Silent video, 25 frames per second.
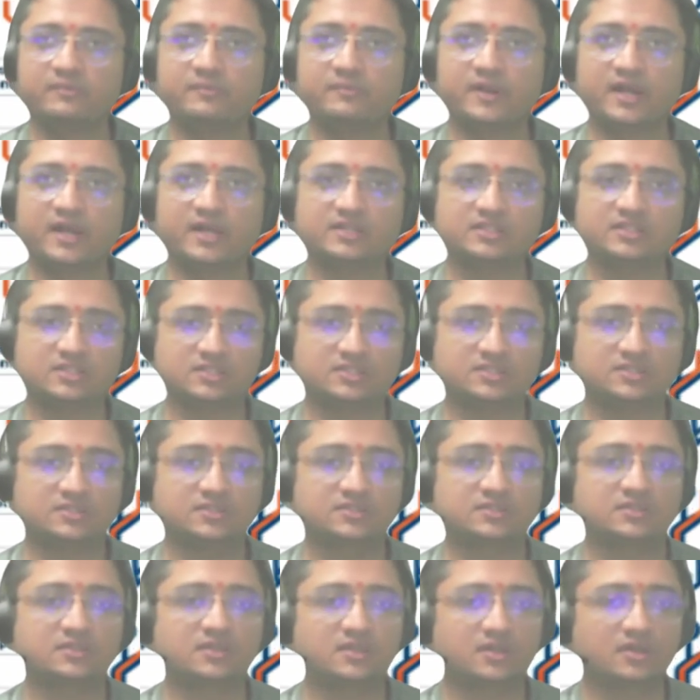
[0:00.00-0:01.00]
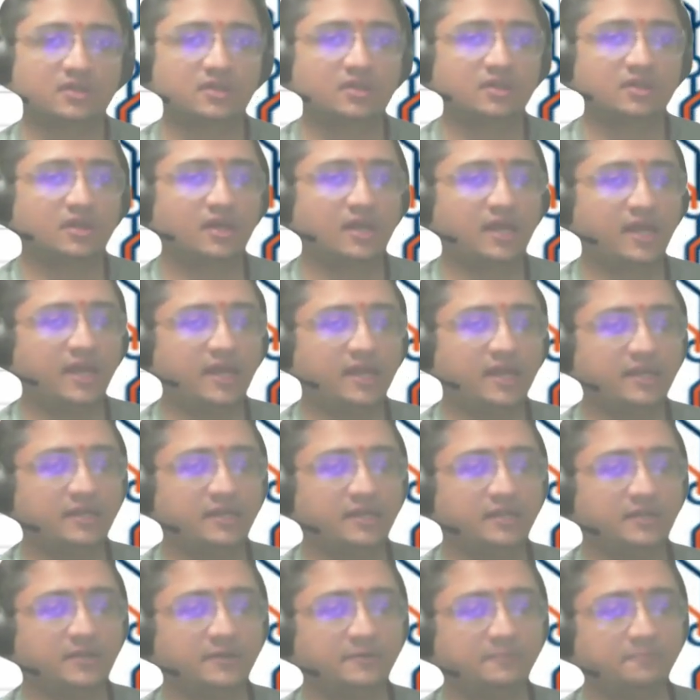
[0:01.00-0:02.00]
branches.
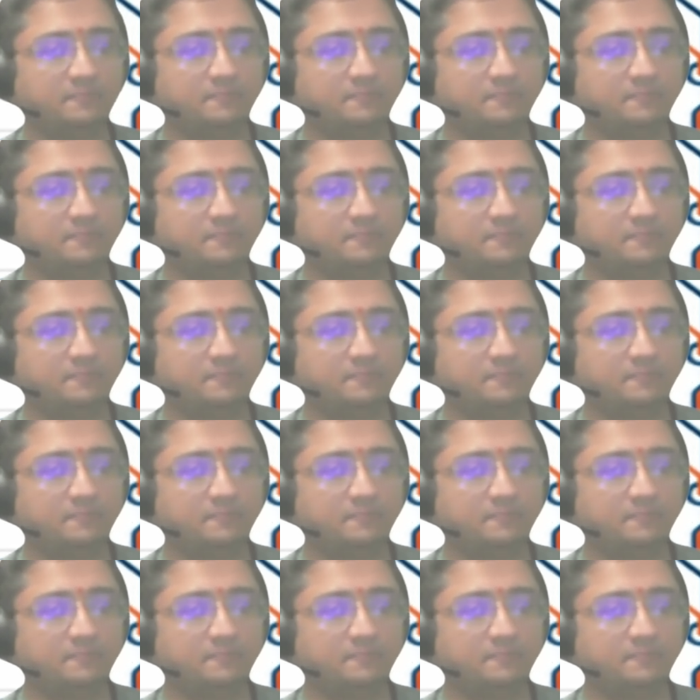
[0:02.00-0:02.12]
And there